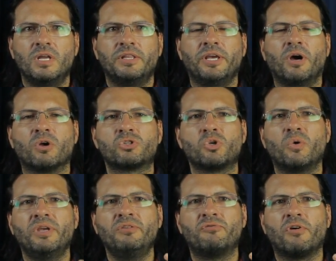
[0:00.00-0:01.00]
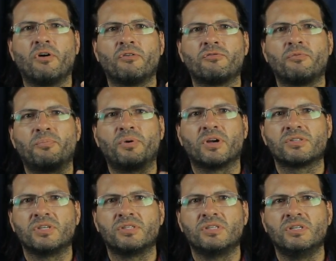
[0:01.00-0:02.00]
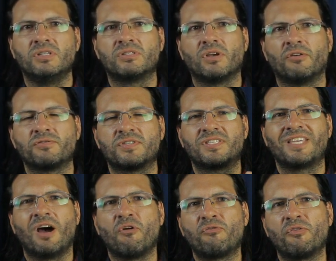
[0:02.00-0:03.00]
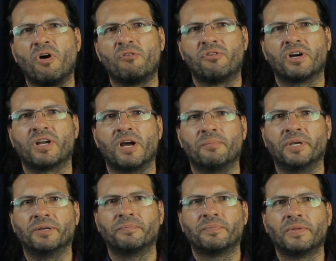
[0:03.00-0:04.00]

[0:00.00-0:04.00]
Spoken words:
they also involve processes of self-overcoming.